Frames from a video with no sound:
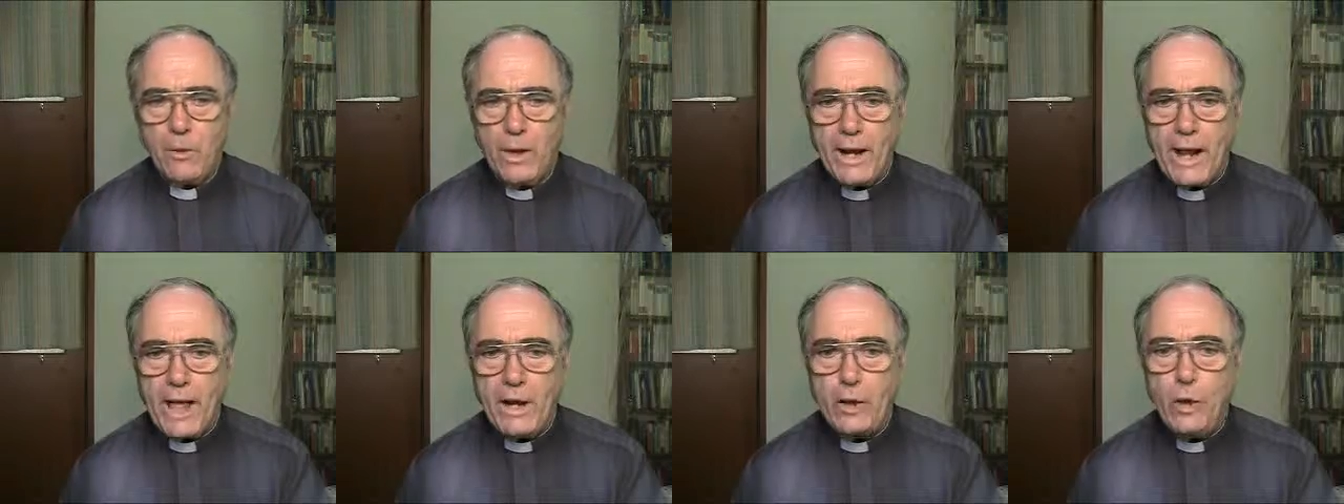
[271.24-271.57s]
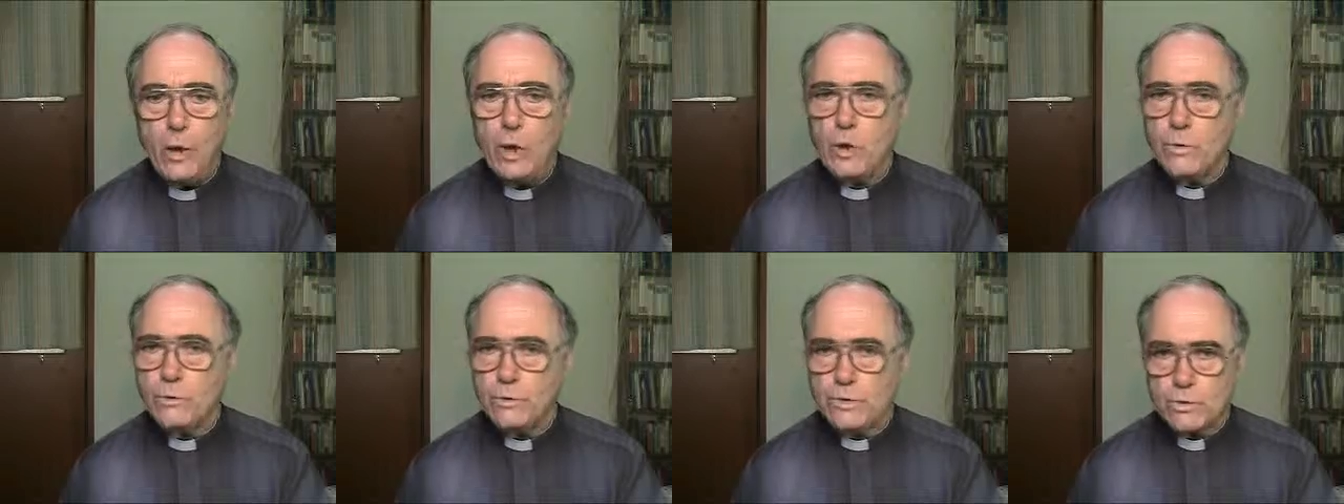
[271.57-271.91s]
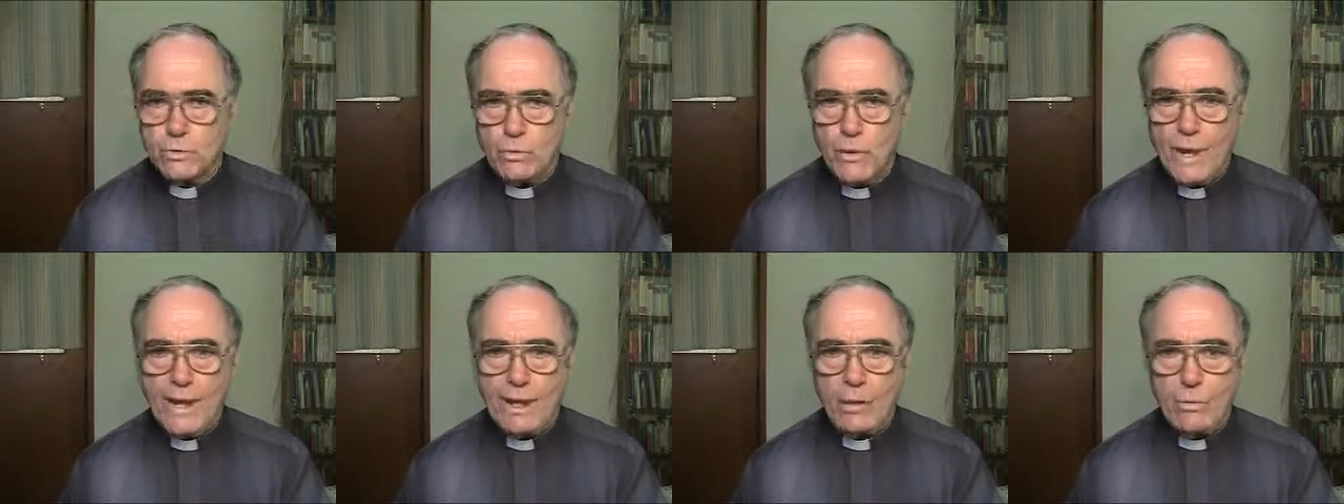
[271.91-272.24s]
Well, our Lord
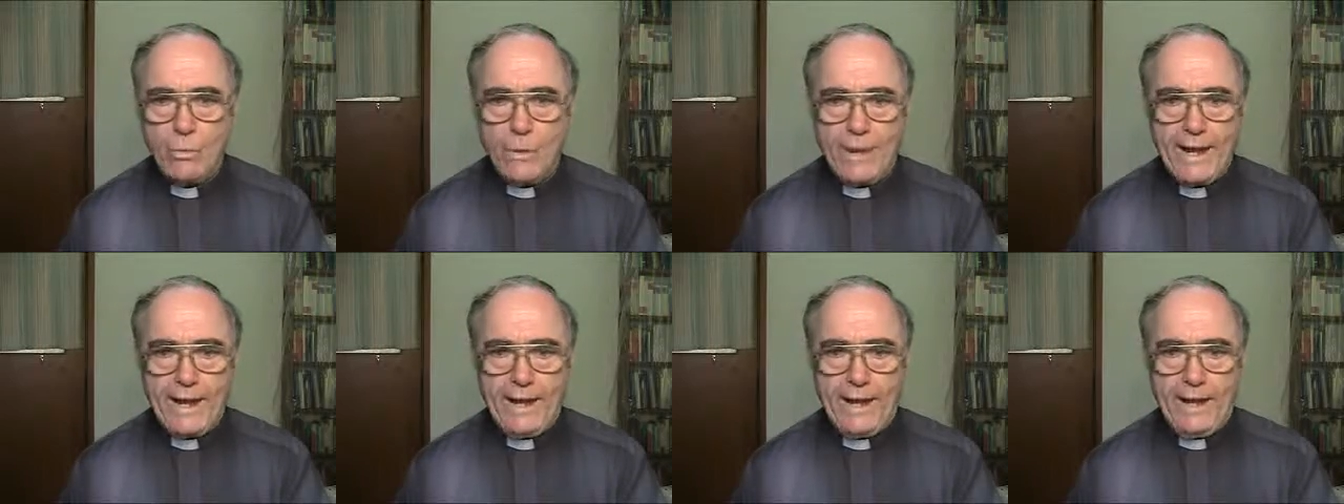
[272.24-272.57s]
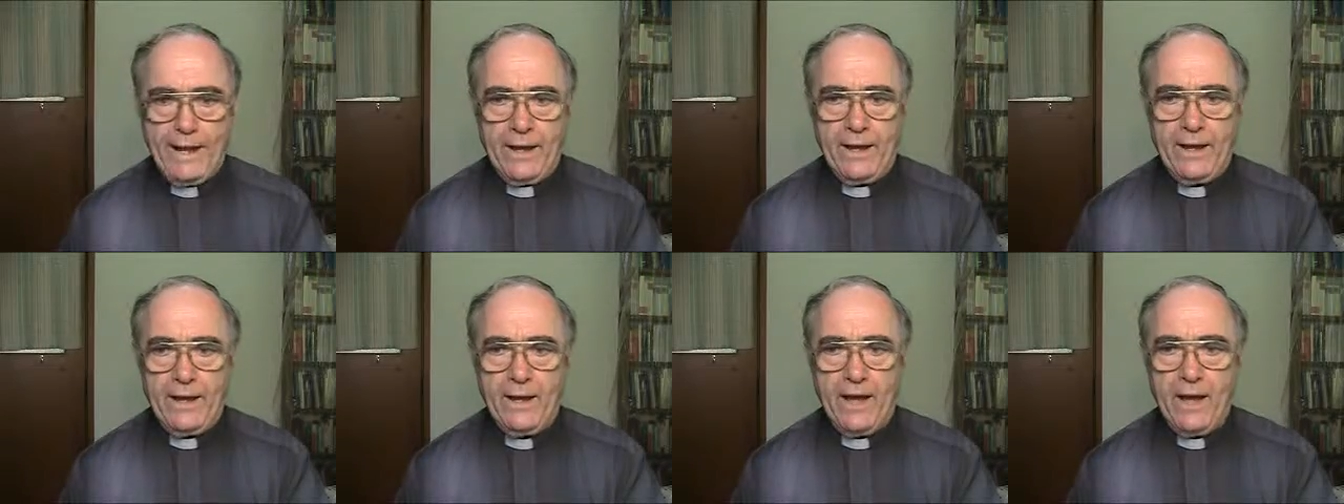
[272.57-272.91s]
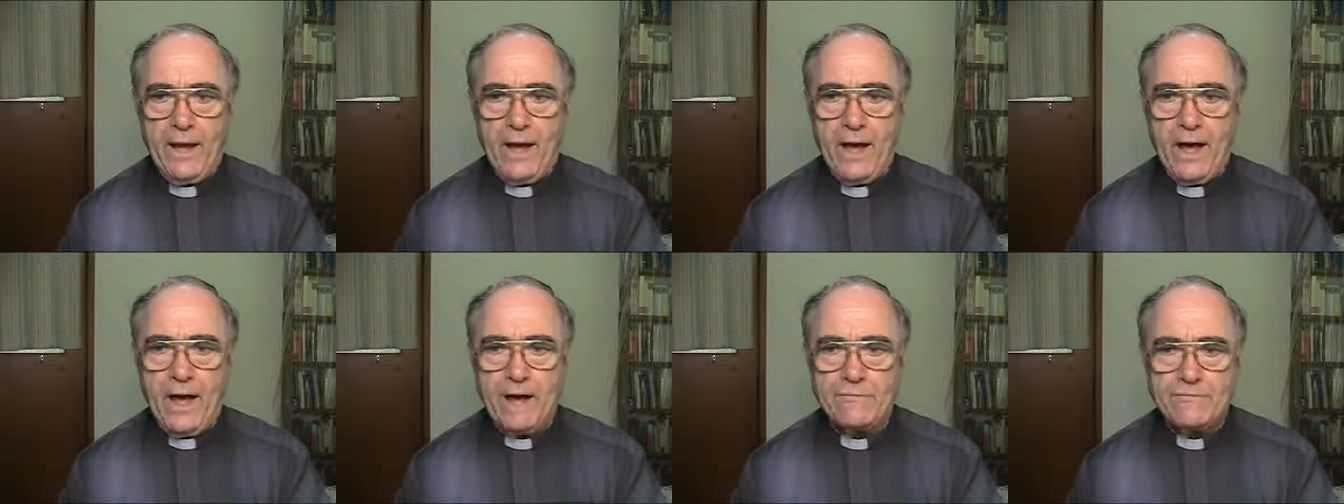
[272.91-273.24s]
was well aware
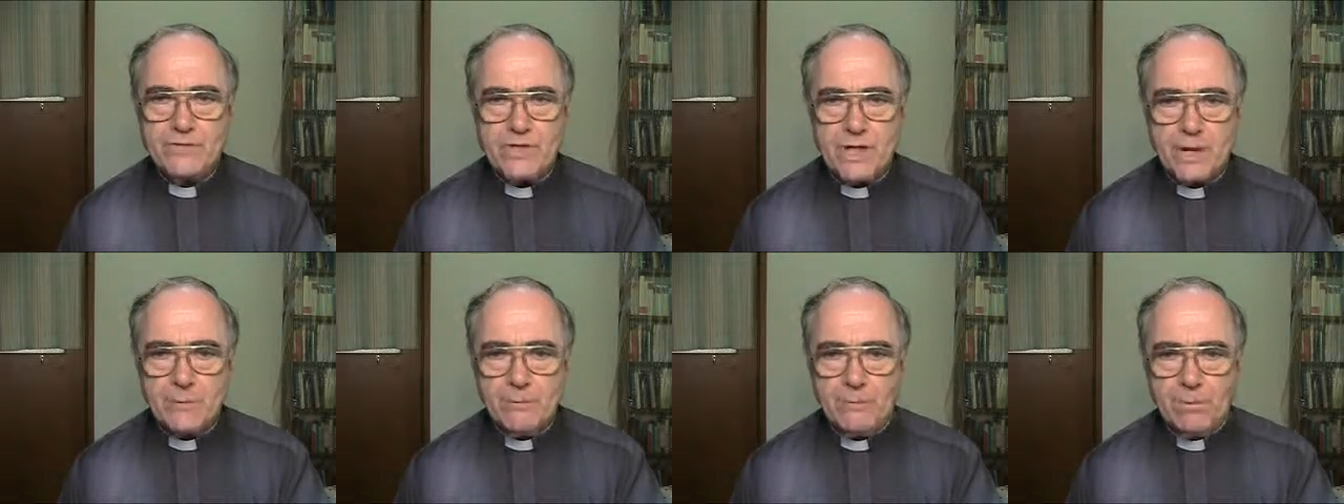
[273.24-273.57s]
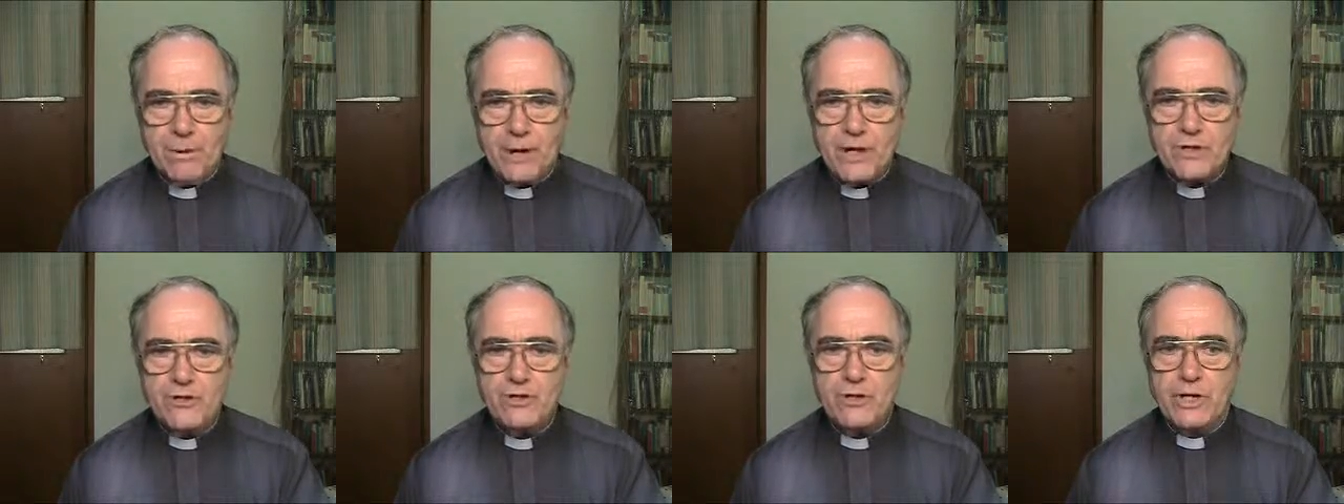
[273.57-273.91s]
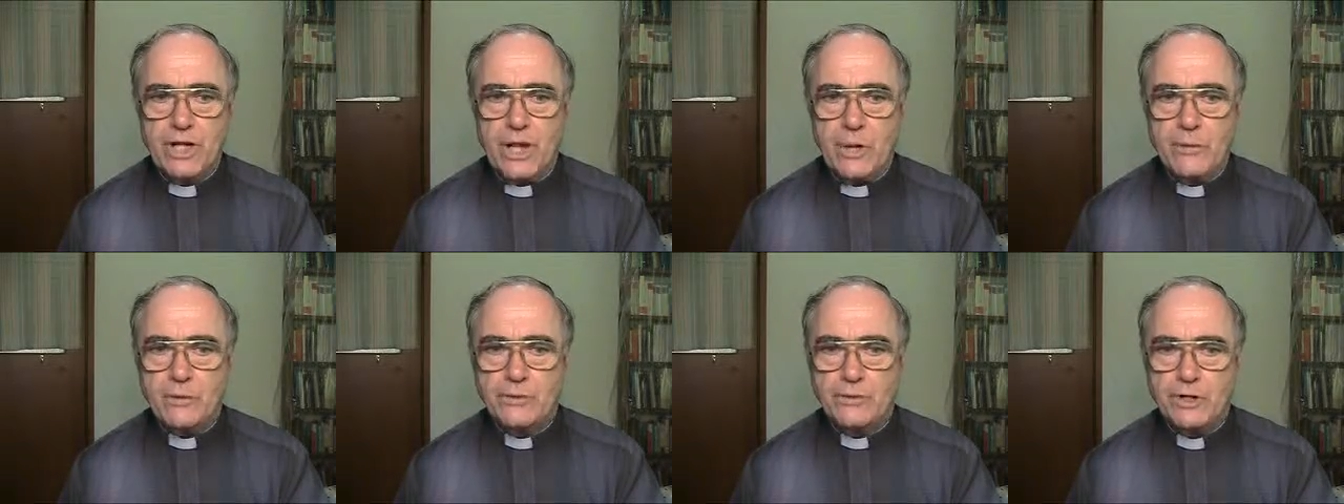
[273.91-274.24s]
of the
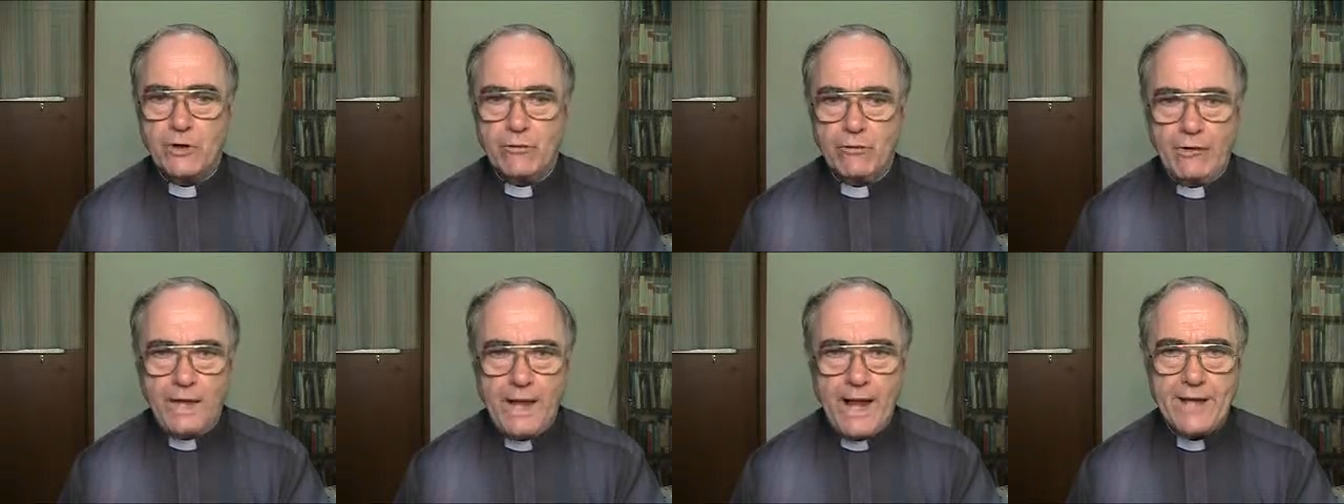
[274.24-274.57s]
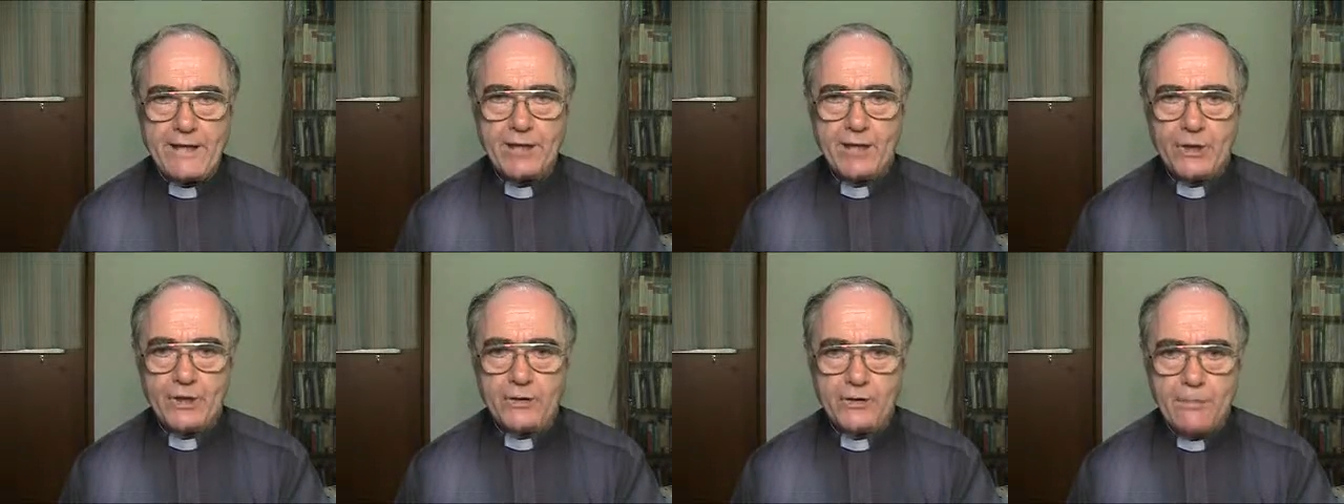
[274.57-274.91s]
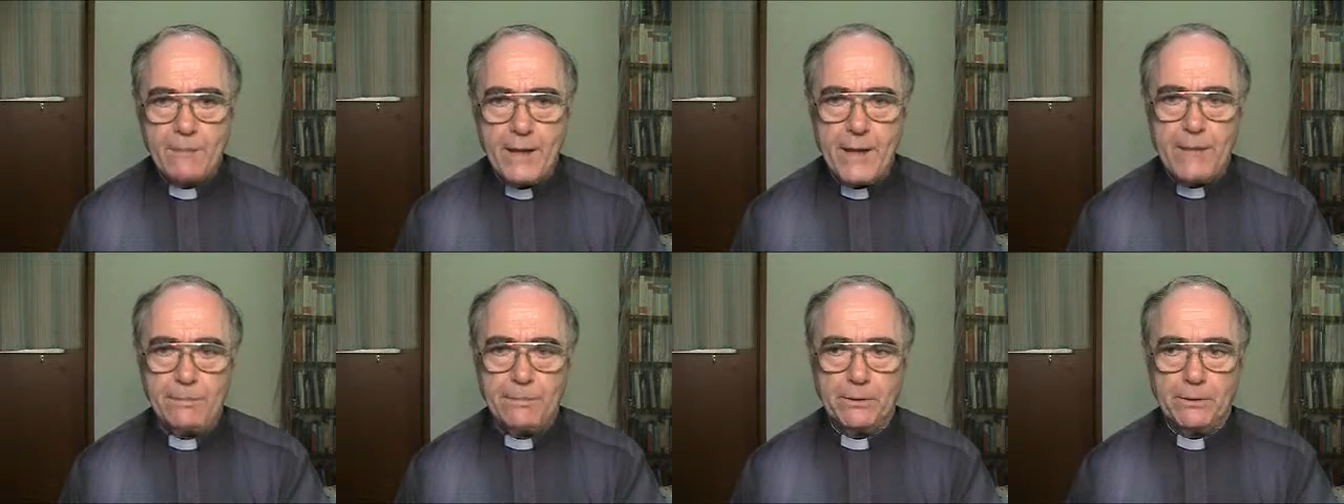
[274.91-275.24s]
impression he was creating on
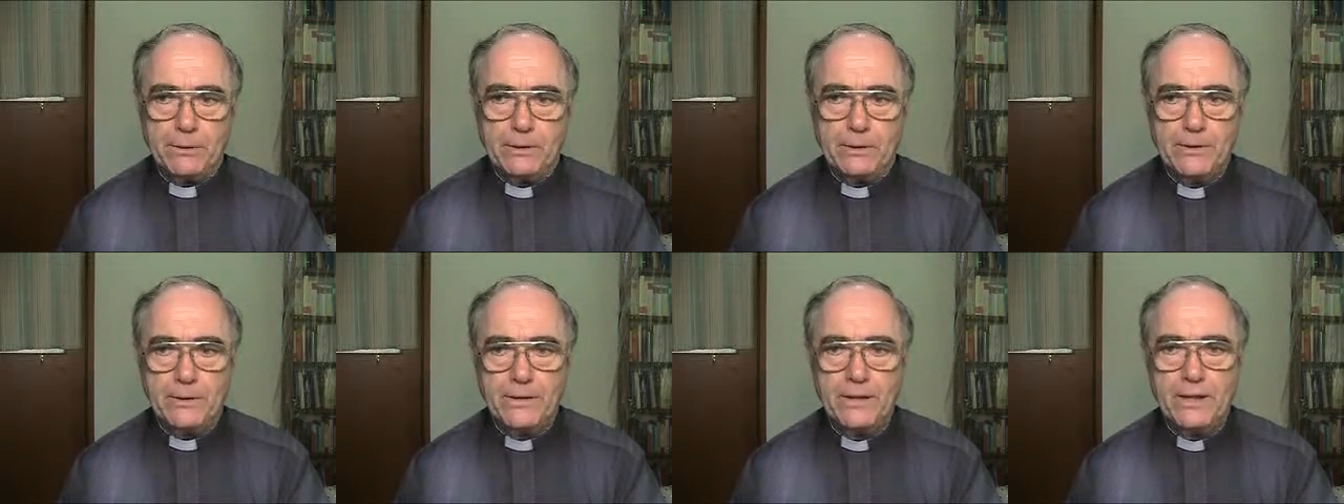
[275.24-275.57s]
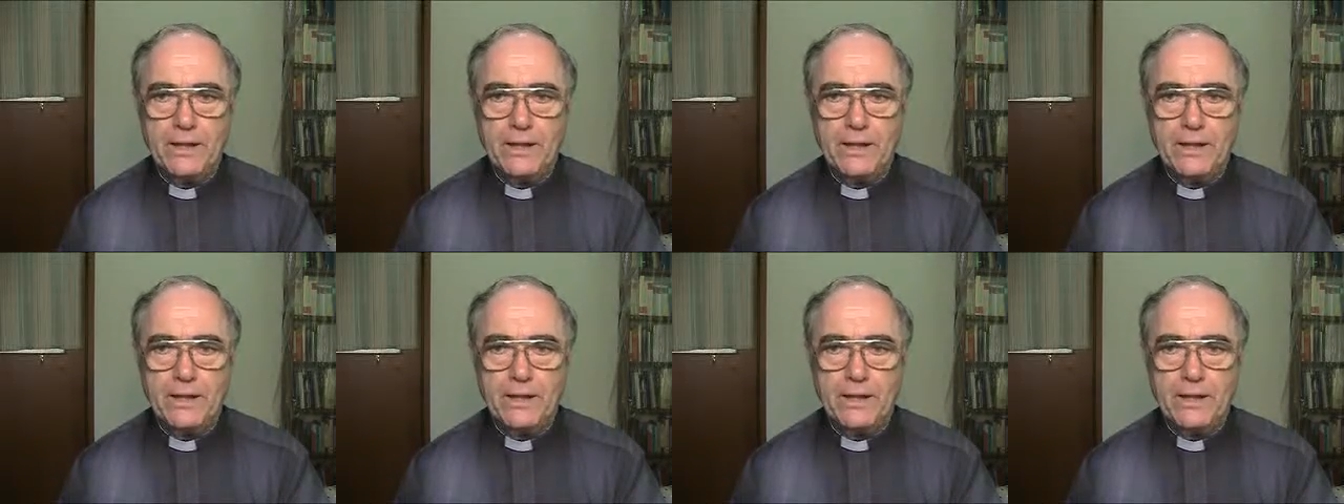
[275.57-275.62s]
the people,